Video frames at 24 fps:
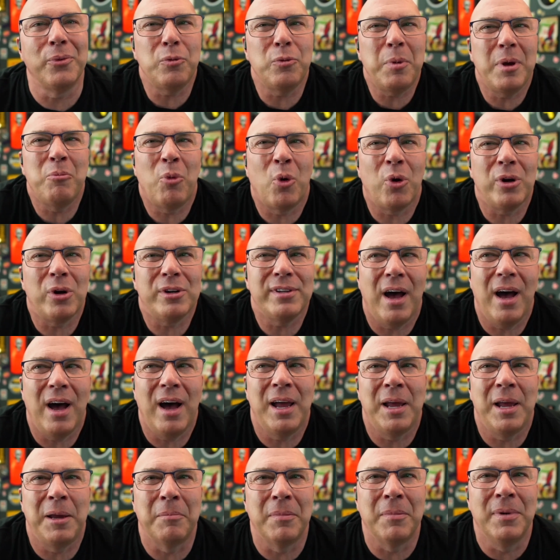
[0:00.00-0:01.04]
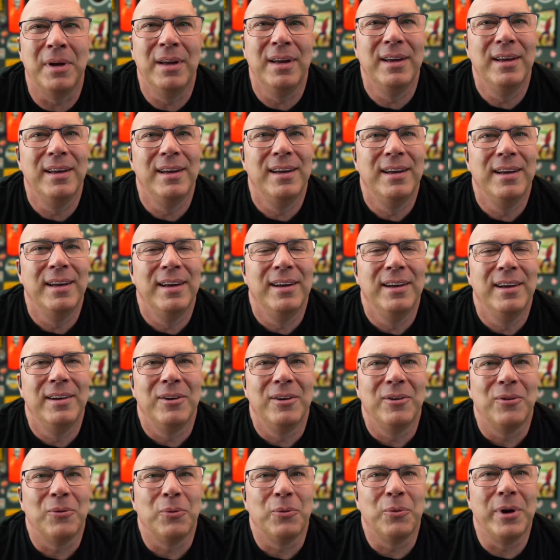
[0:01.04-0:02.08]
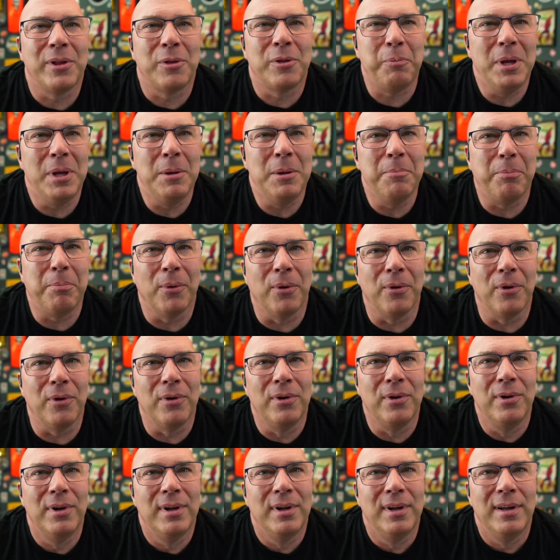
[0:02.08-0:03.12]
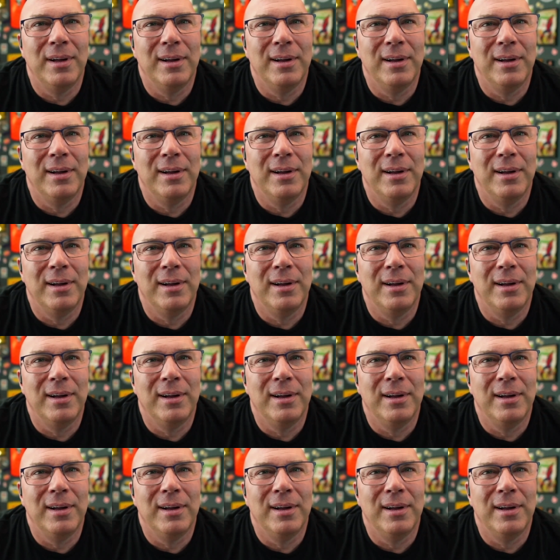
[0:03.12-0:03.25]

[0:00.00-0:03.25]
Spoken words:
We spend more time with people